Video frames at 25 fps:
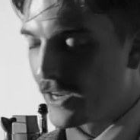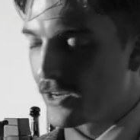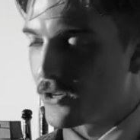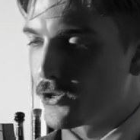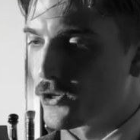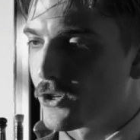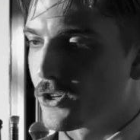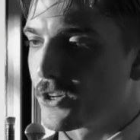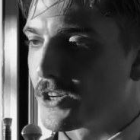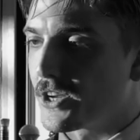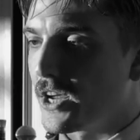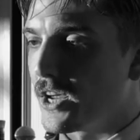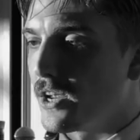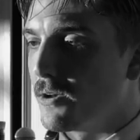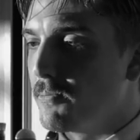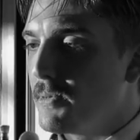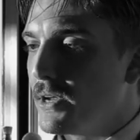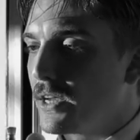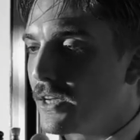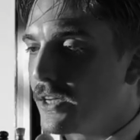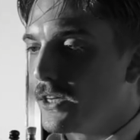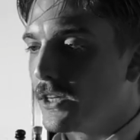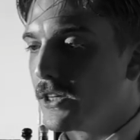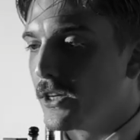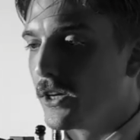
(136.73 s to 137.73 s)
sure can
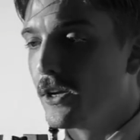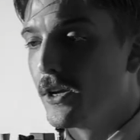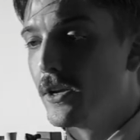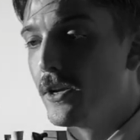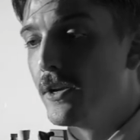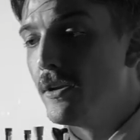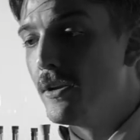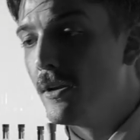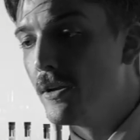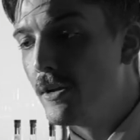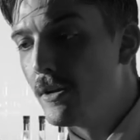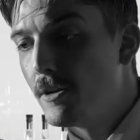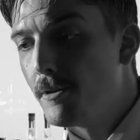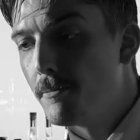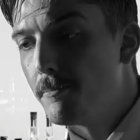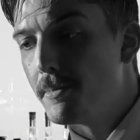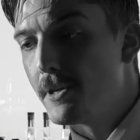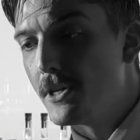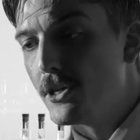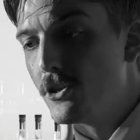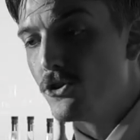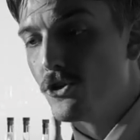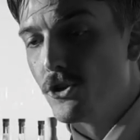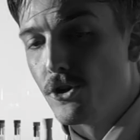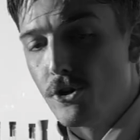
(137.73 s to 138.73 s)
make a good
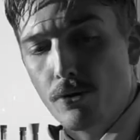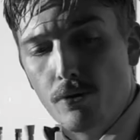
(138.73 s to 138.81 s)
bijou.